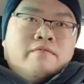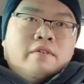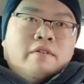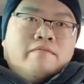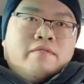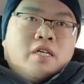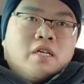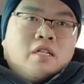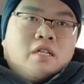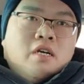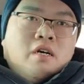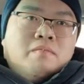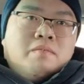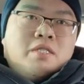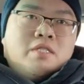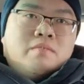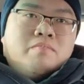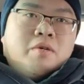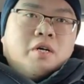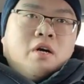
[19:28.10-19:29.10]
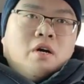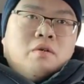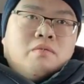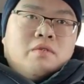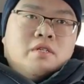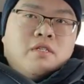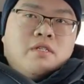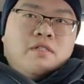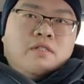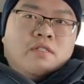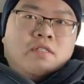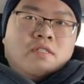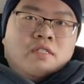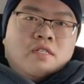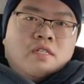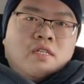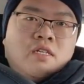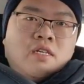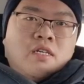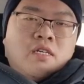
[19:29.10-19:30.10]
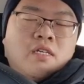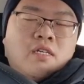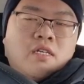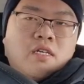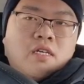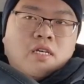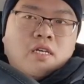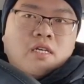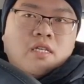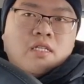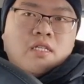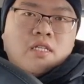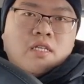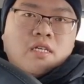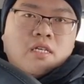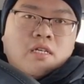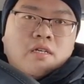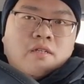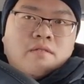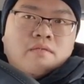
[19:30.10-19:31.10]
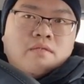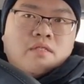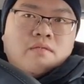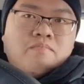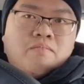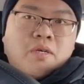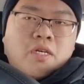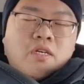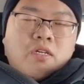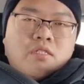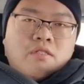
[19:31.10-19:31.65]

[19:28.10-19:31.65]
kilometers per hour. And because of